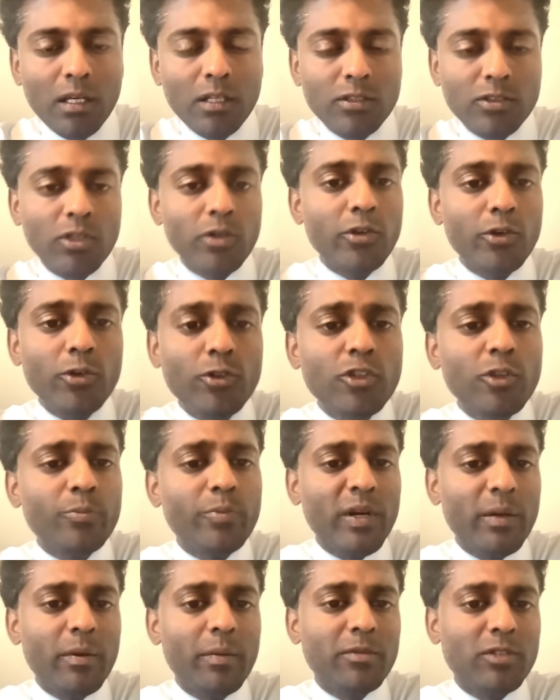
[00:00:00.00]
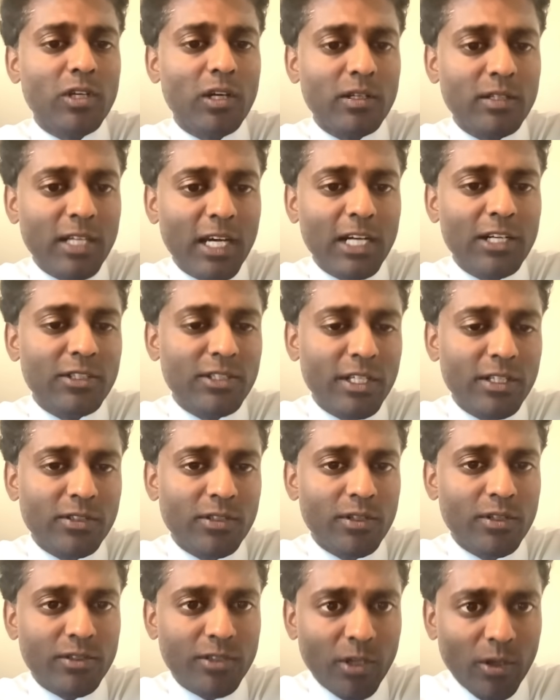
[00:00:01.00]
So YouTube premium is on Dodgers
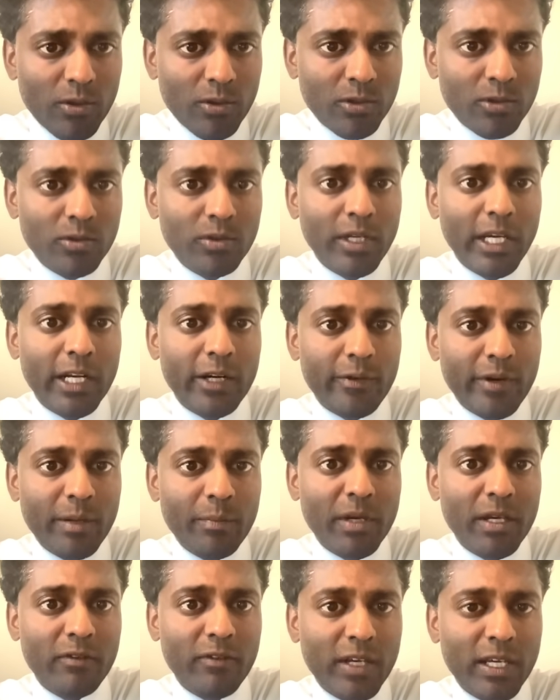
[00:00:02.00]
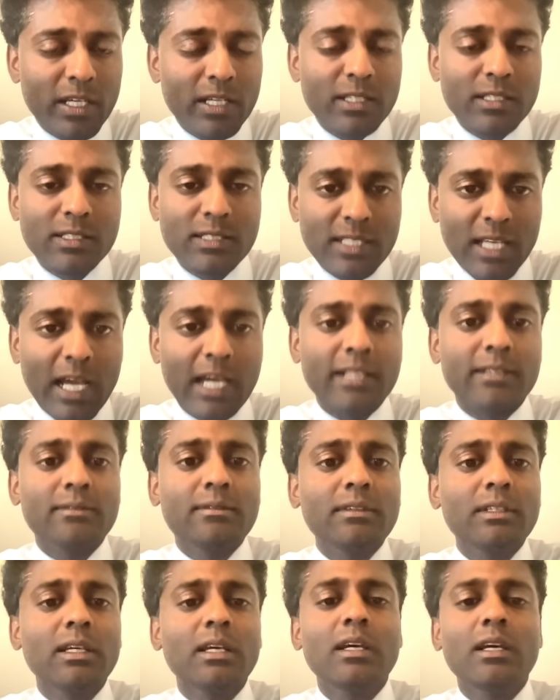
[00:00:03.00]
Arizona total and Green Bay Vegas side.
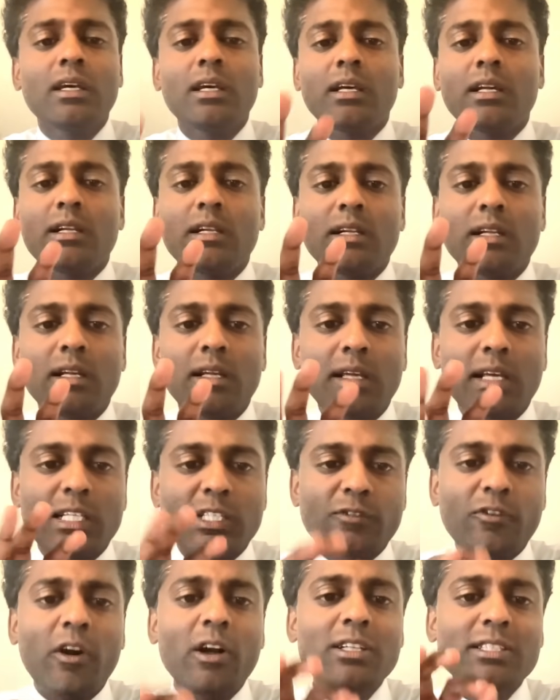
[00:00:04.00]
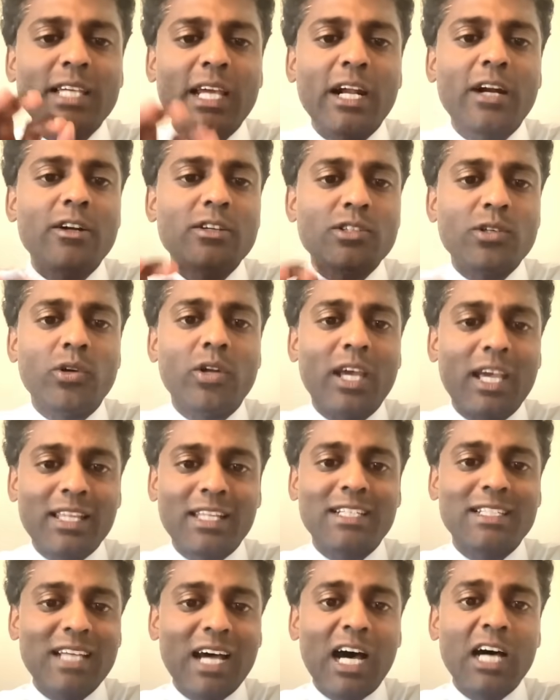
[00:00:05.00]
As far as Arizona and
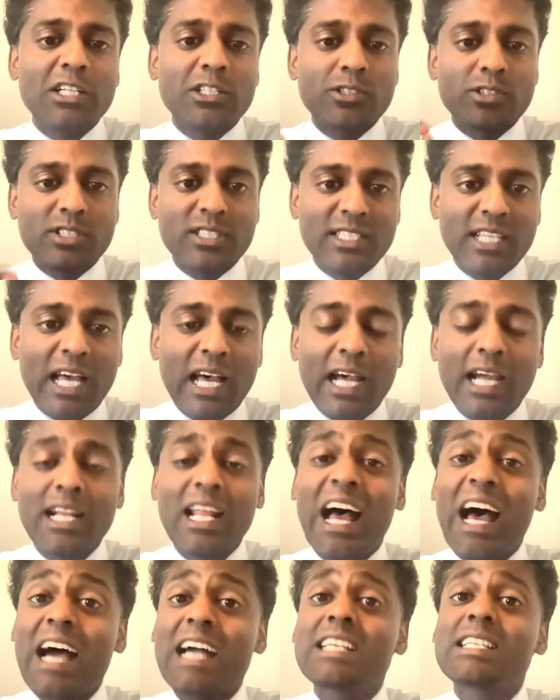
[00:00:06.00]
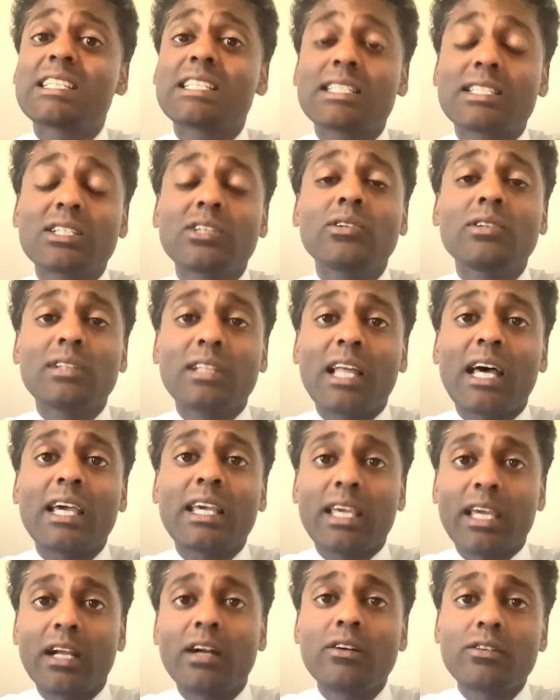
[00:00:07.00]
the Dodgers side, I still
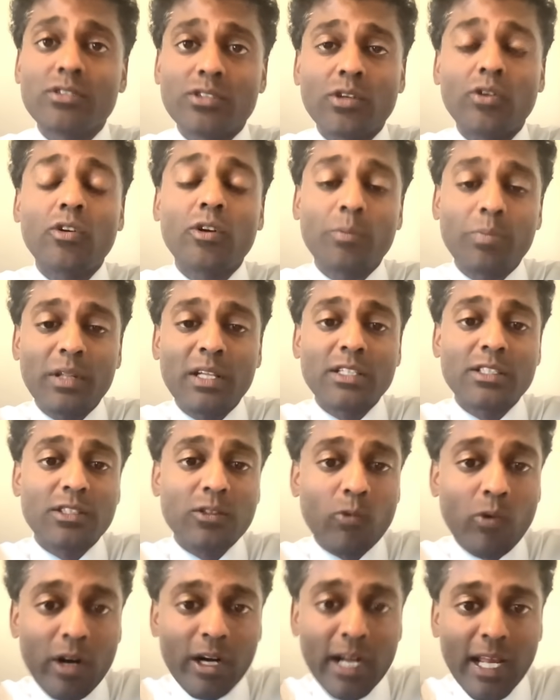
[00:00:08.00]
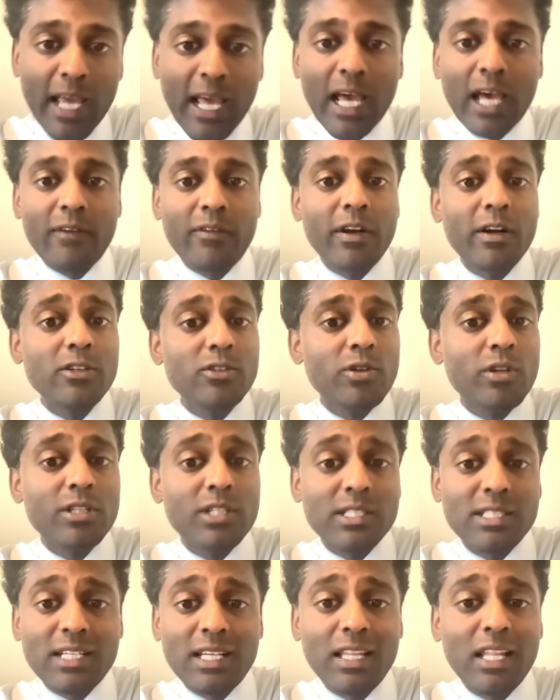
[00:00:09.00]
like Arizona plus the 1.5. Arizona
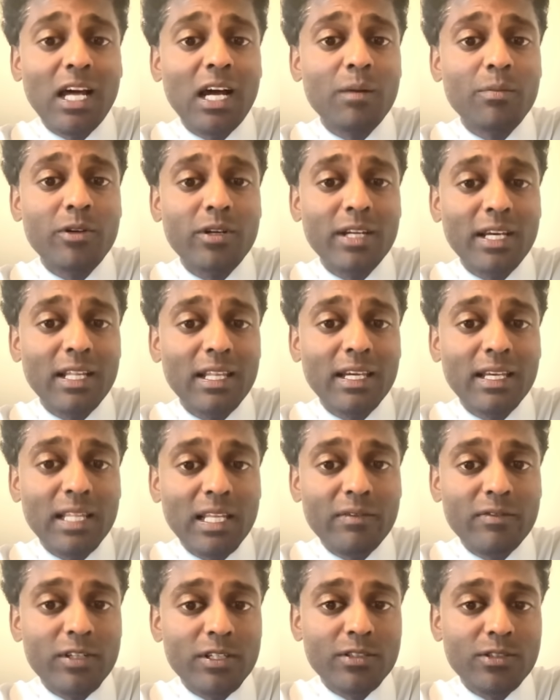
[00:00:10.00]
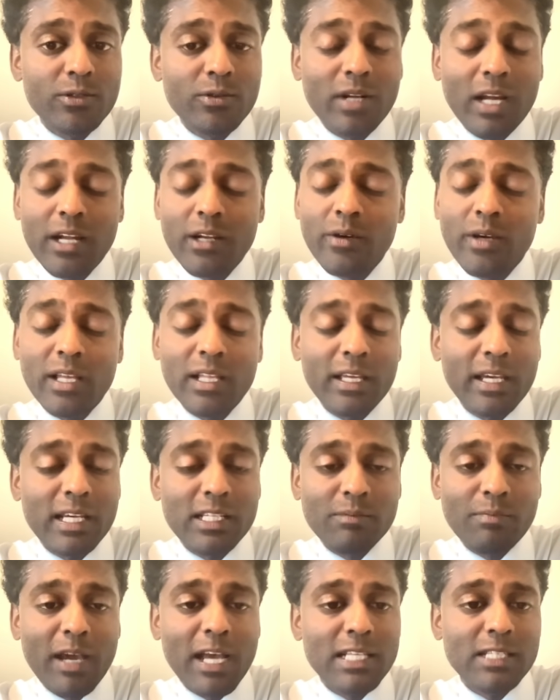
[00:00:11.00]
just clobbered LA 11-2, and I know LA
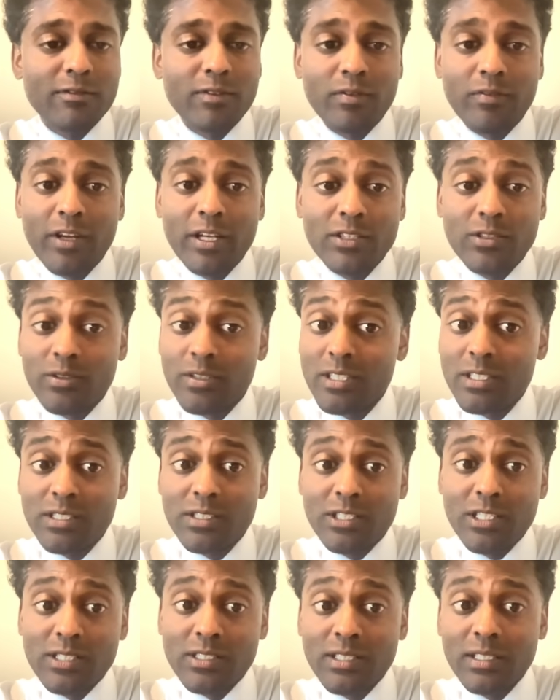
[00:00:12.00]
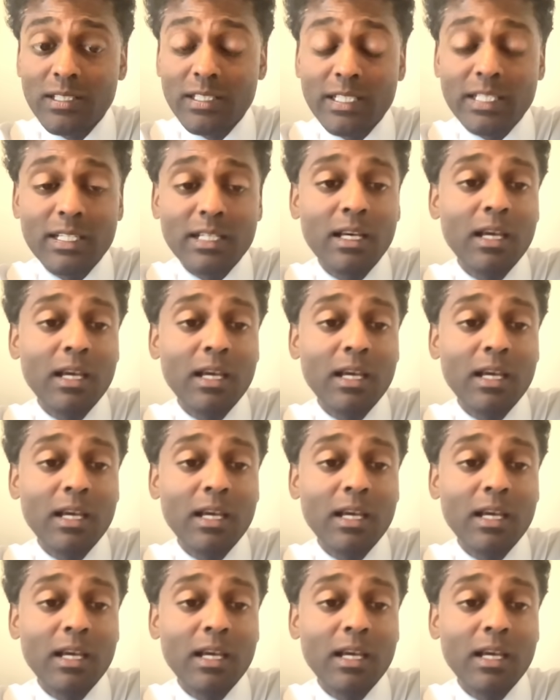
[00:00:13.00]
has massive revenge, so this is just a lean.